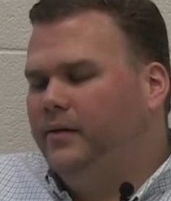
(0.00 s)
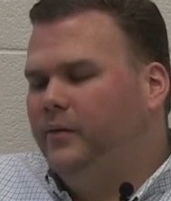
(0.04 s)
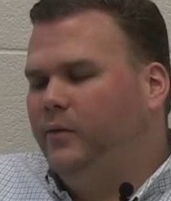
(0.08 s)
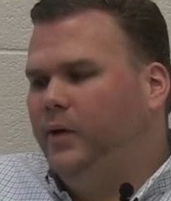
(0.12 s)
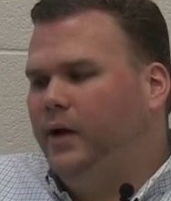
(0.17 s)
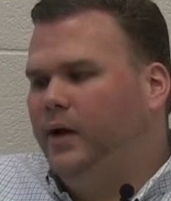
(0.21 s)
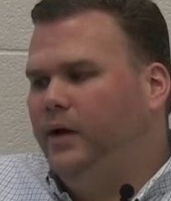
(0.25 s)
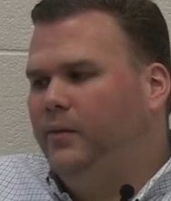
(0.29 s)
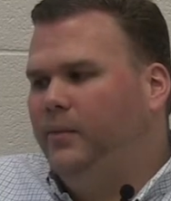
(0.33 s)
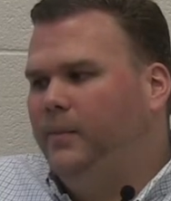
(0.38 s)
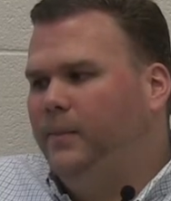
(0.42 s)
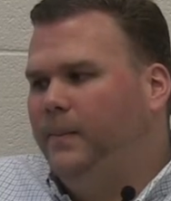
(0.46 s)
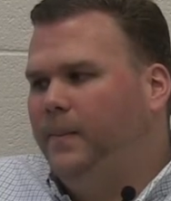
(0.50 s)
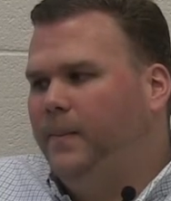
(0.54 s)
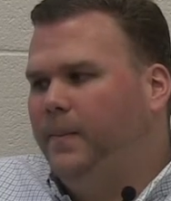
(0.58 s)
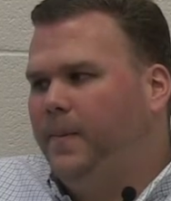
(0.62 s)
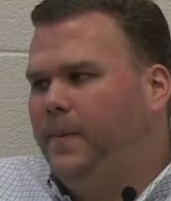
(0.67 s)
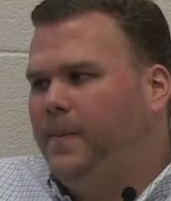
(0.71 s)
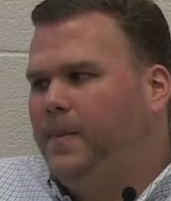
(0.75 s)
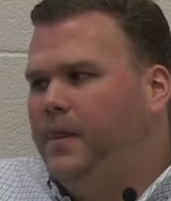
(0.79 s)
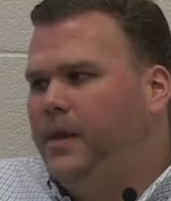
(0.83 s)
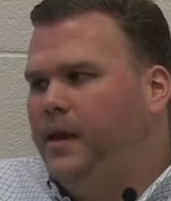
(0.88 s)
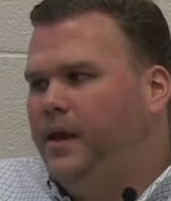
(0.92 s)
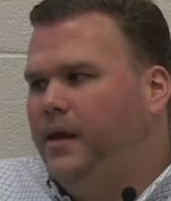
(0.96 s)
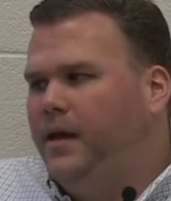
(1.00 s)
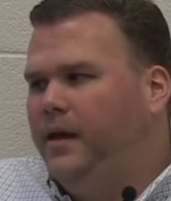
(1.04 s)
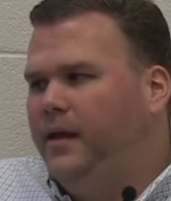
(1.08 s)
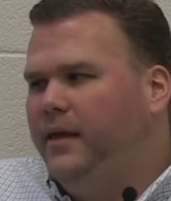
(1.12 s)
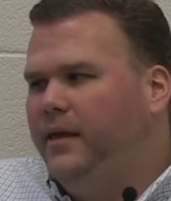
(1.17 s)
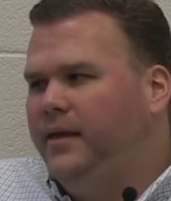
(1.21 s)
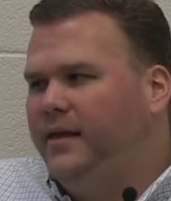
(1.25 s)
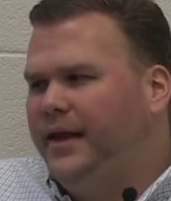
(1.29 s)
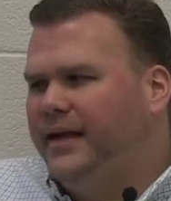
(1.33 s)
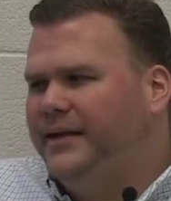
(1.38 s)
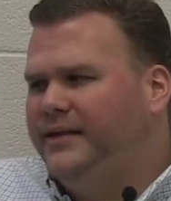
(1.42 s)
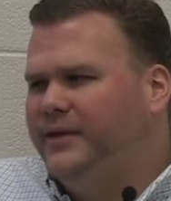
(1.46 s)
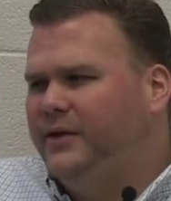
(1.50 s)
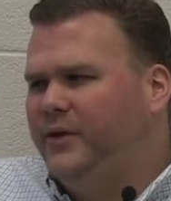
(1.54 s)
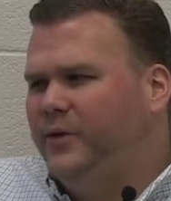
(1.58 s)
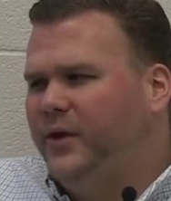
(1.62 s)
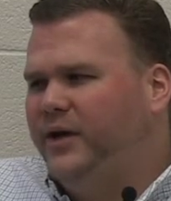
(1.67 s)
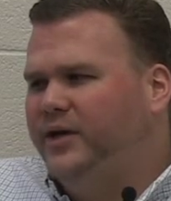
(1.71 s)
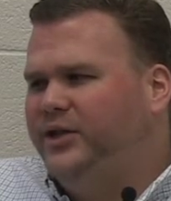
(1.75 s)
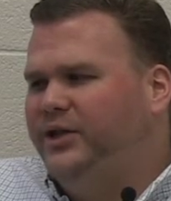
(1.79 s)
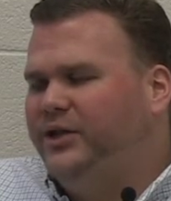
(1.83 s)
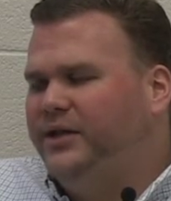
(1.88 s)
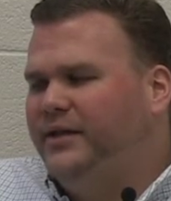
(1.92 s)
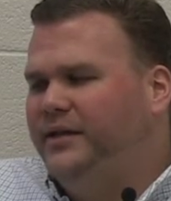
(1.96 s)
Well, that's a
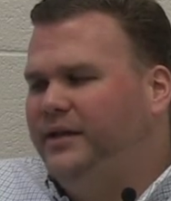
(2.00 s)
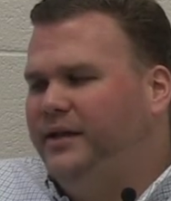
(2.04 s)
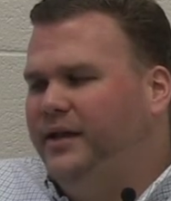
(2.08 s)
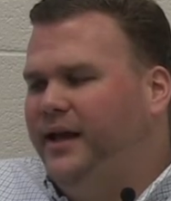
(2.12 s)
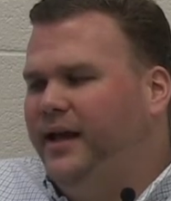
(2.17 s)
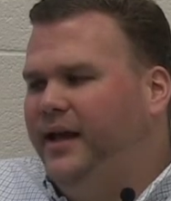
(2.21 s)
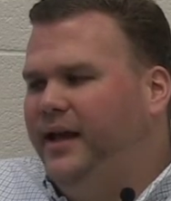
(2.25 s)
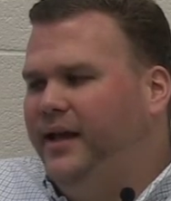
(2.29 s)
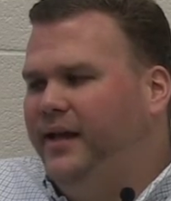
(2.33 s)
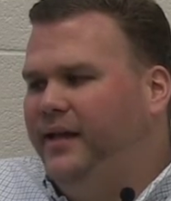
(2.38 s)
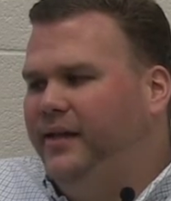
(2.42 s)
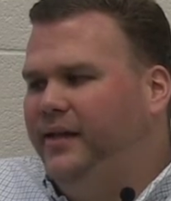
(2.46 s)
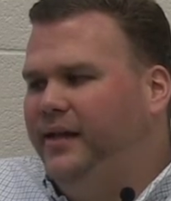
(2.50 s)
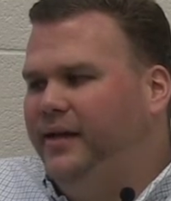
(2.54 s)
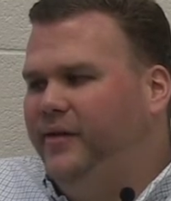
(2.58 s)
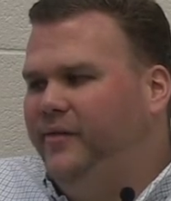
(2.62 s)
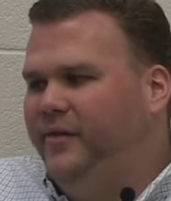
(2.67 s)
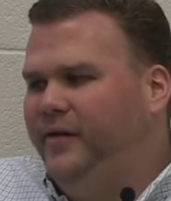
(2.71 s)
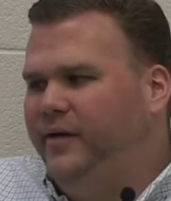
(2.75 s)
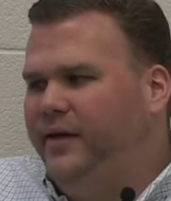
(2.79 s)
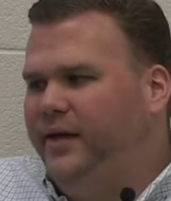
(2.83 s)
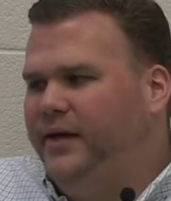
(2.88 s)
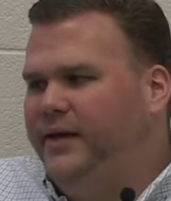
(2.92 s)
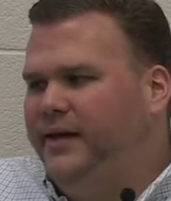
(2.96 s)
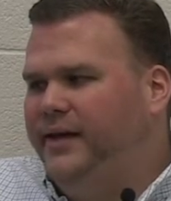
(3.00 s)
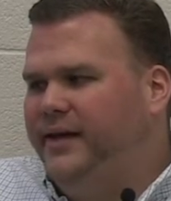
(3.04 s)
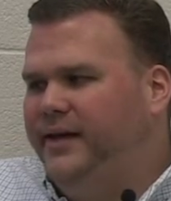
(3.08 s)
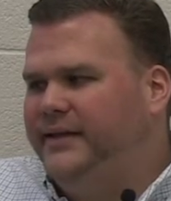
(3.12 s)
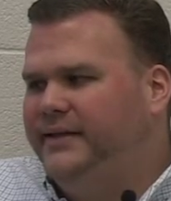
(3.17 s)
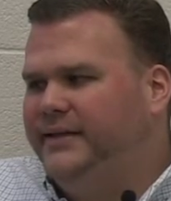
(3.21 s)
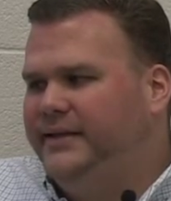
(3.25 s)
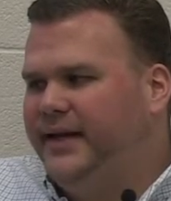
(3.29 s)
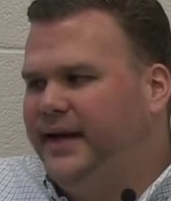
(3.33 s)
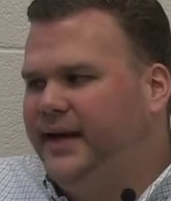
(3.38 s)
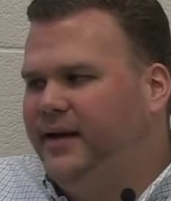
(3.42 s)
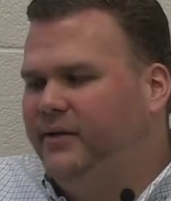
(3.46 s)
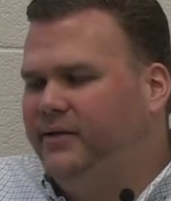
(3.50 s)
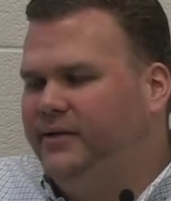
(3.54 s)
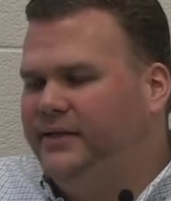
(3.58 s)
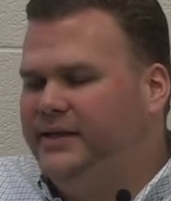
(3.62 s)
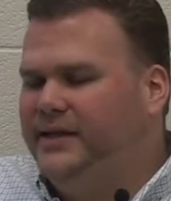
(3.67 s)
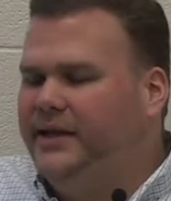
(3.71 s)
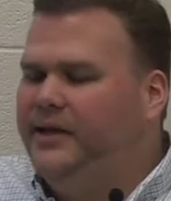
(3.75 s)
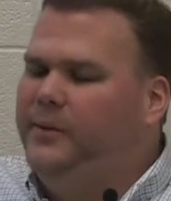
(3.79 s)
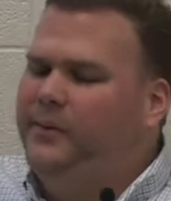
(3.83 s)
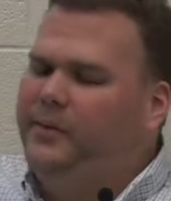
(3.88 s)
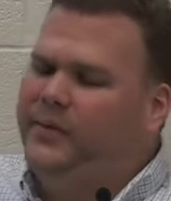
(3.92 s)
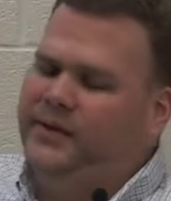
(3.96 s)
question that really digs down
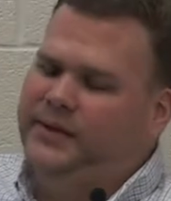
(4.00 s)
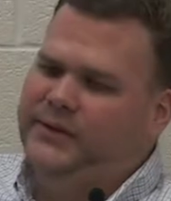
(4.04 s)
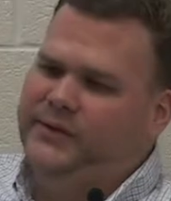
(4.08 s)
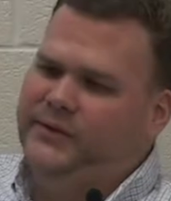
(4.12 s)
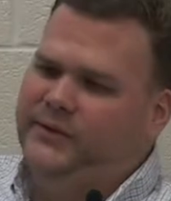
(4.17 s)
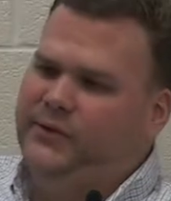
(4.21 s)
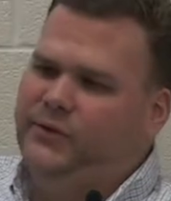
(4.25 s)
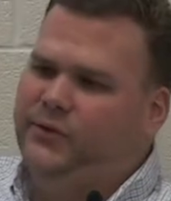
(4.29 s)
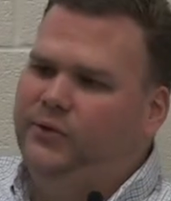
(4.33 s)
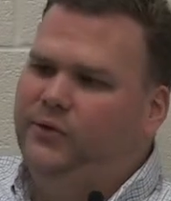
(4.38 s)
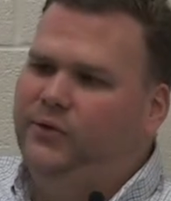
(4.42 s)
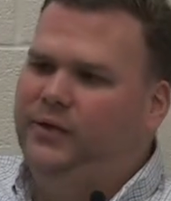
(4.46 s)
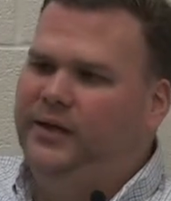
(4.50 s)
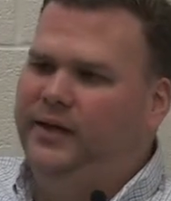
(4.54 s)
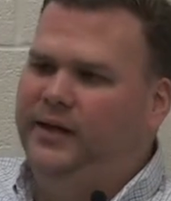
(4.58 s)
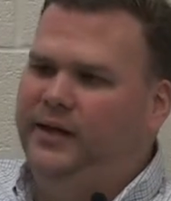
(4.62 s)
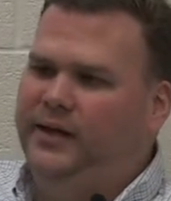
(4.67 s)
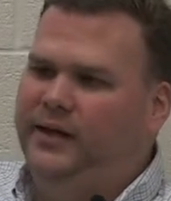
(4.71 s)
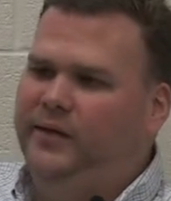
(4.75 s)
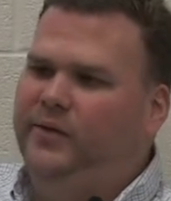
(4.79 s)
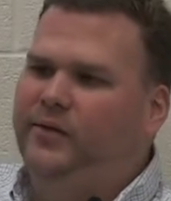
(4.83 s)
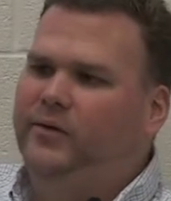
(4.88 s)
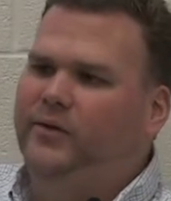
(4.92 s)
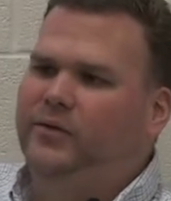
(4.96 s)
deep into the